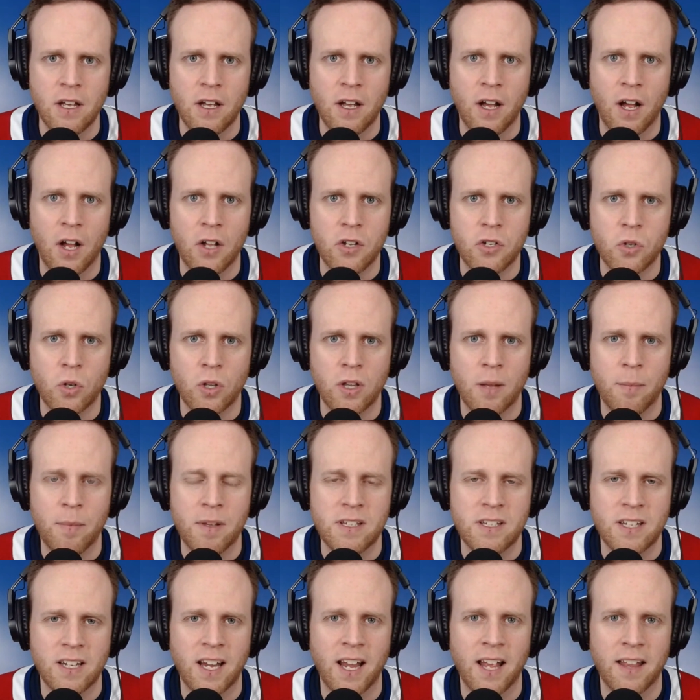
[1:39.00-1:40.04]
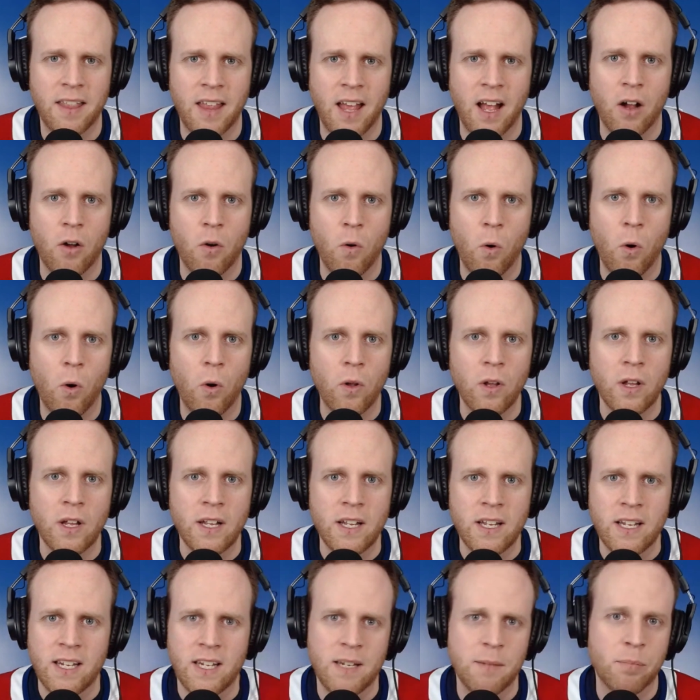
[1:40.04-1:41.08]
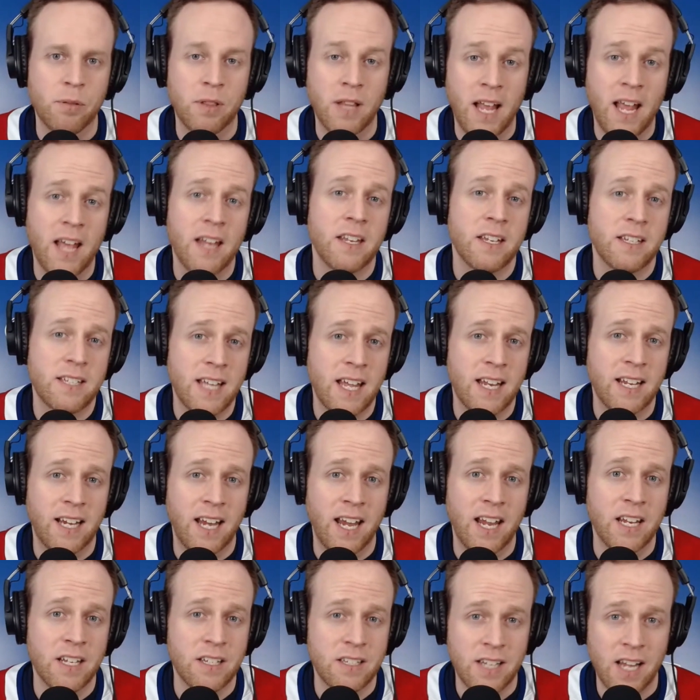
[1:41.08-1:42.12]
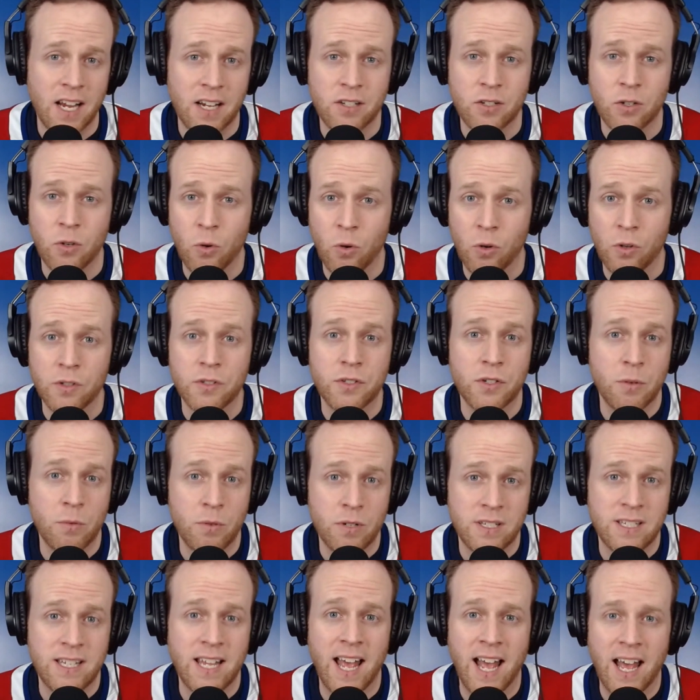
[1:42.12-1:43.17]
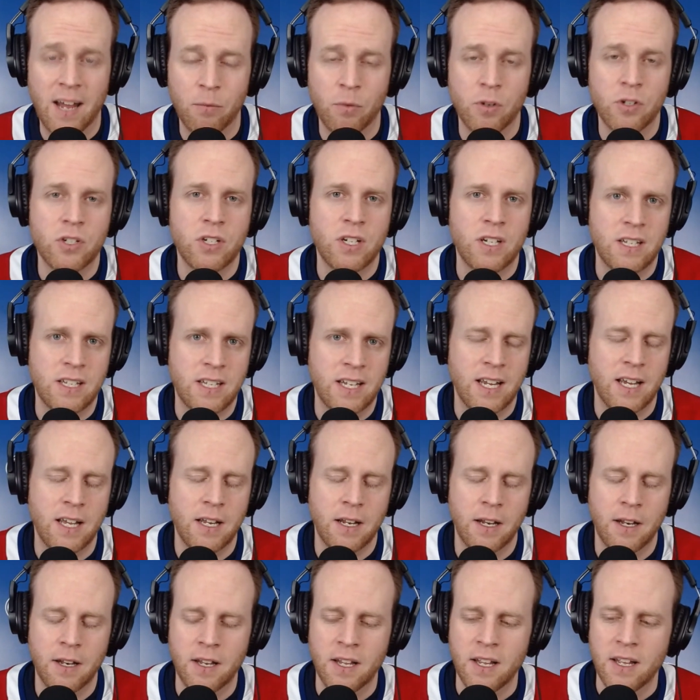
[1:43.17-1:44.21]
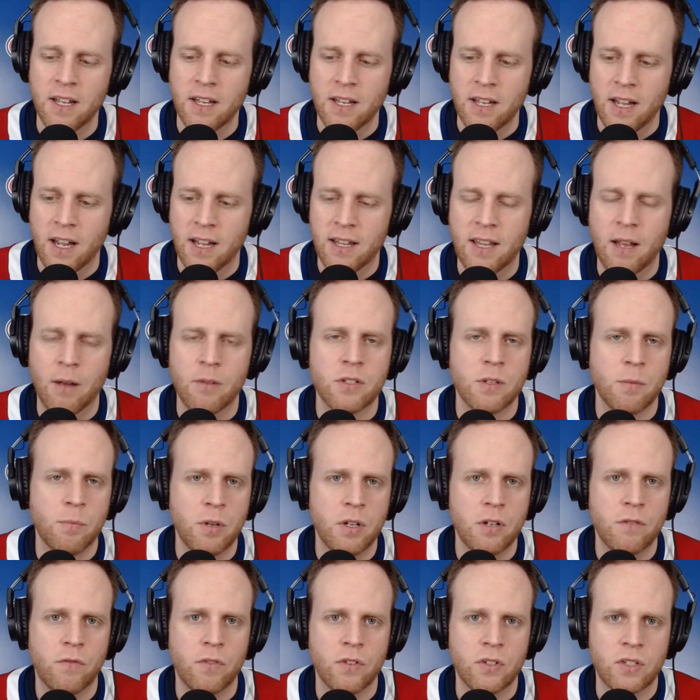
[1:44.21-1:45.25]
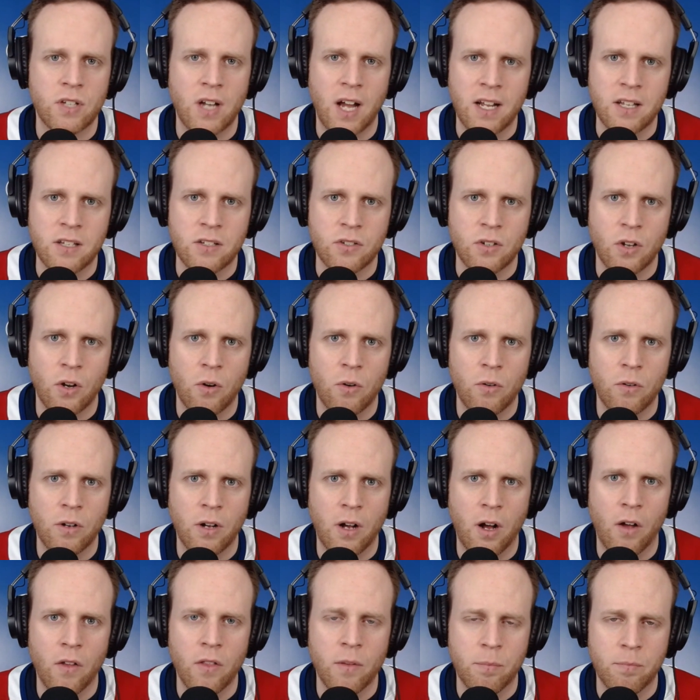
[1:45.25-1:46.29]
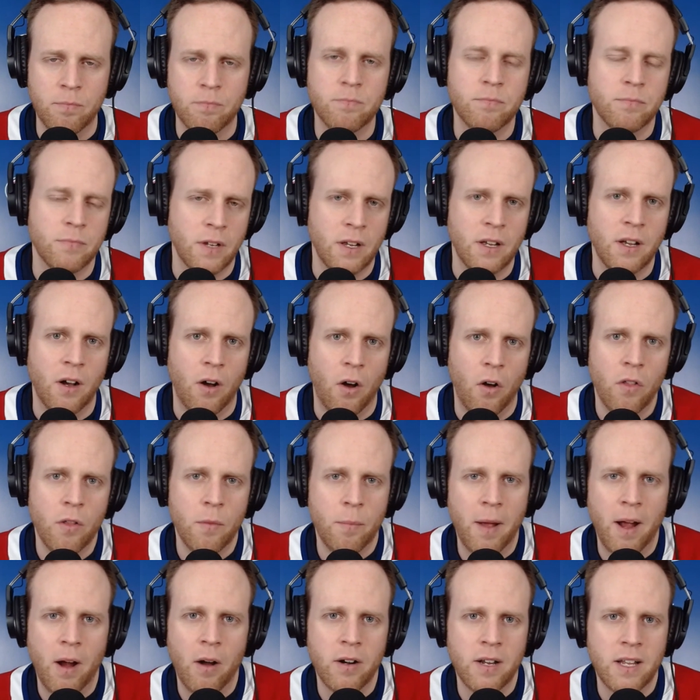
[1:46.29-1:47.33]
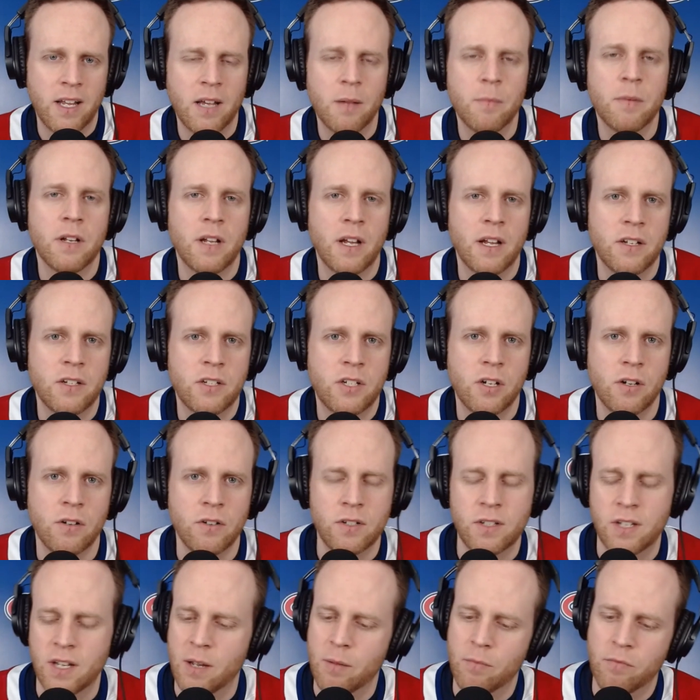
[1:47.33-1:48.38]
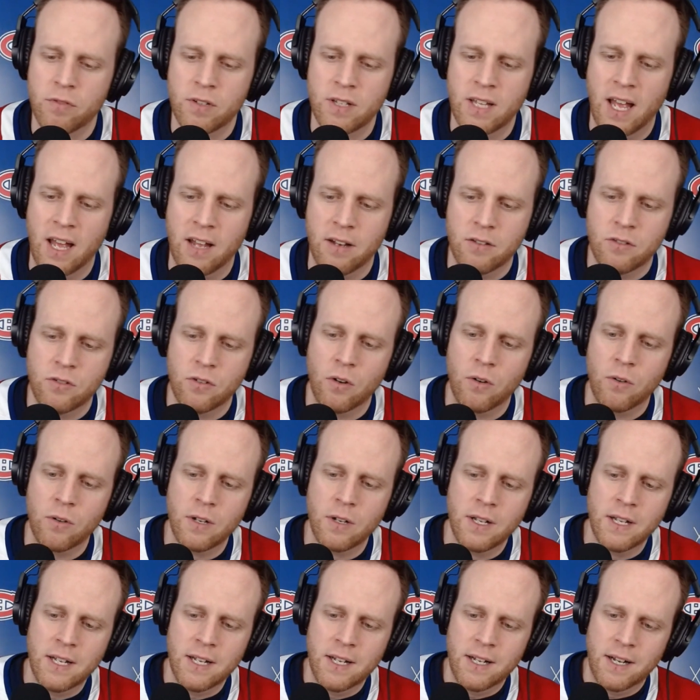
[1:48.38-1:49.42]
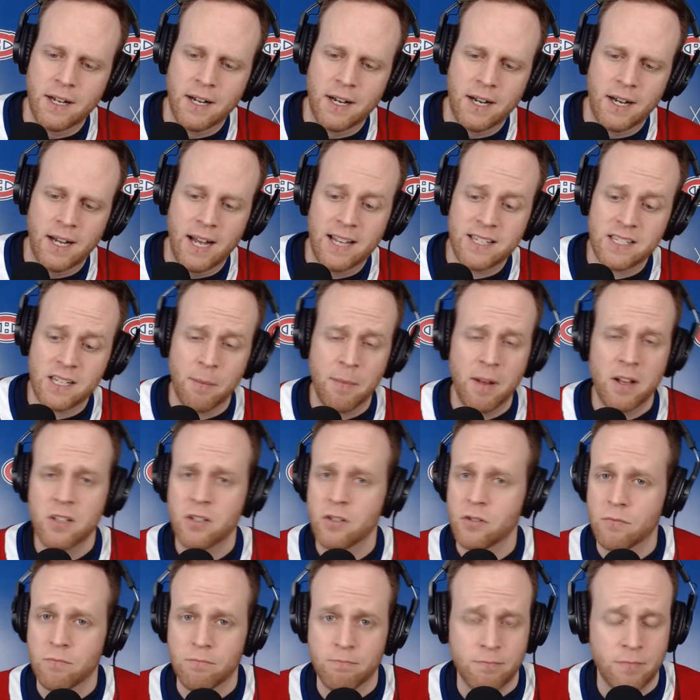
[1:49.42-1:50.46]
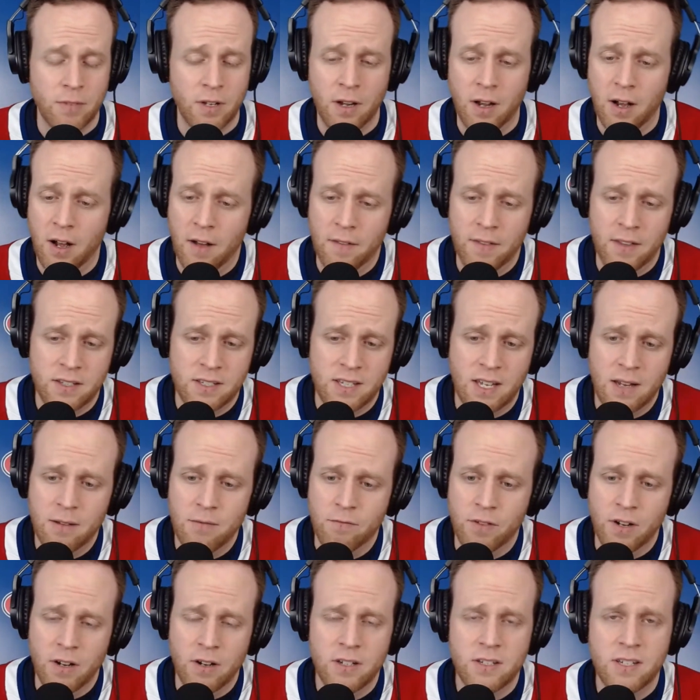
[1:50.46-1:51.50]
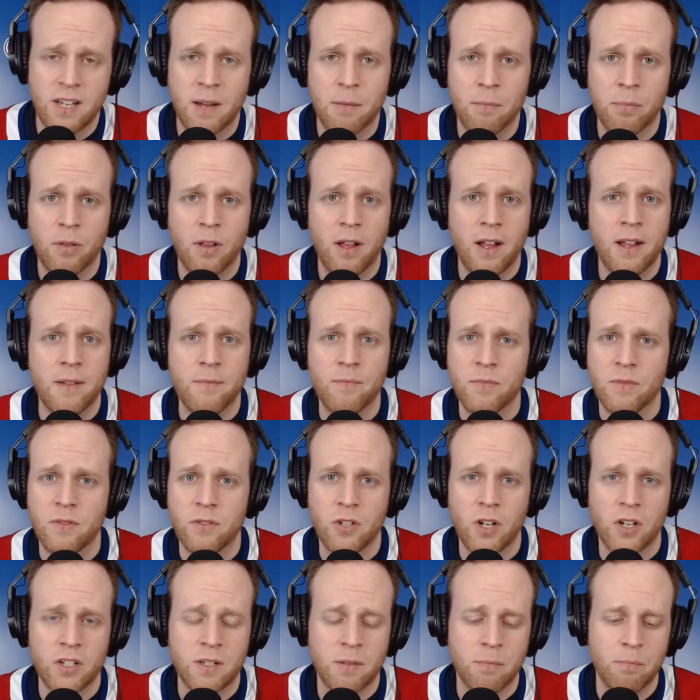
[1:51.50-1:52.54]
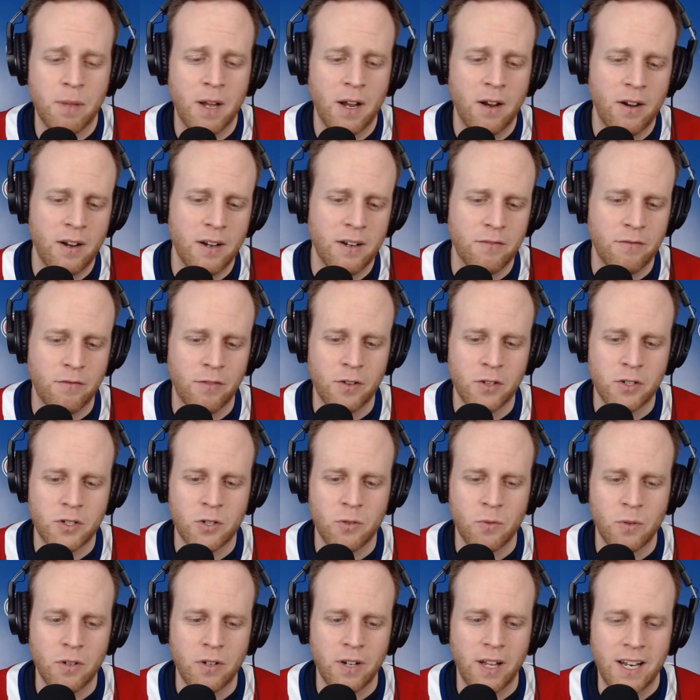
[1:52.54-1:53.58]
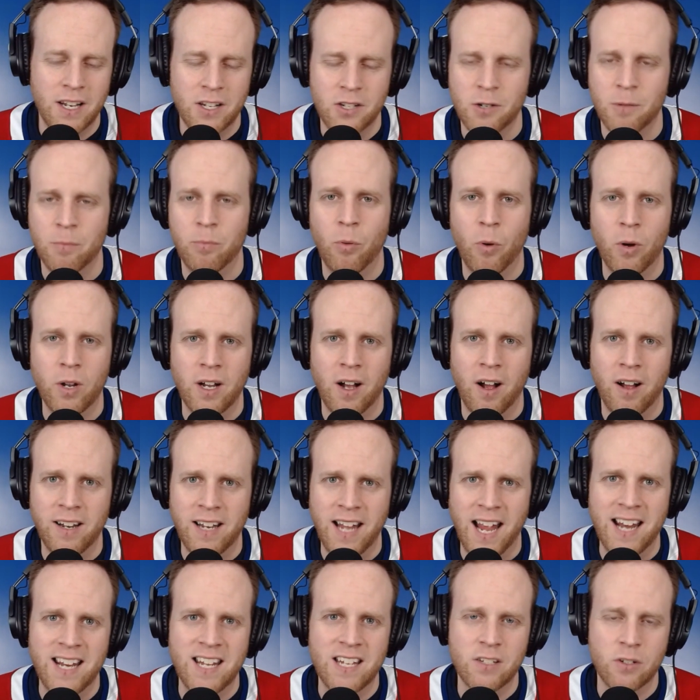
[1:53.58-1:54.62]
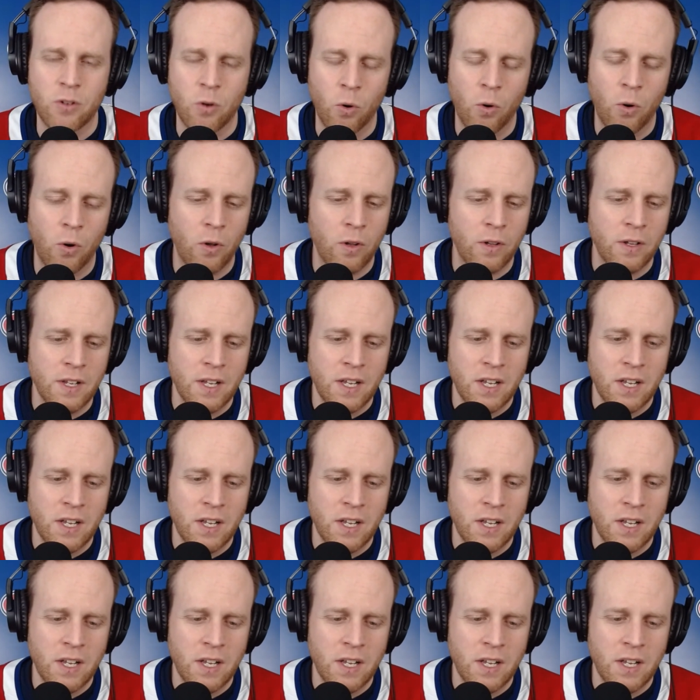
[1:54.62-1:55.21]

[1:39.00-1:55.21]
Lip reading: Joel Edmondson get that goal. He planned to dedicate his next goal to his dad, which he did, and that was a beautiful sight. So all the power to him, and cheers to him for that. So as I mentioned, on the very same play, Justin Barron, first career NHL point on Eddie's goal.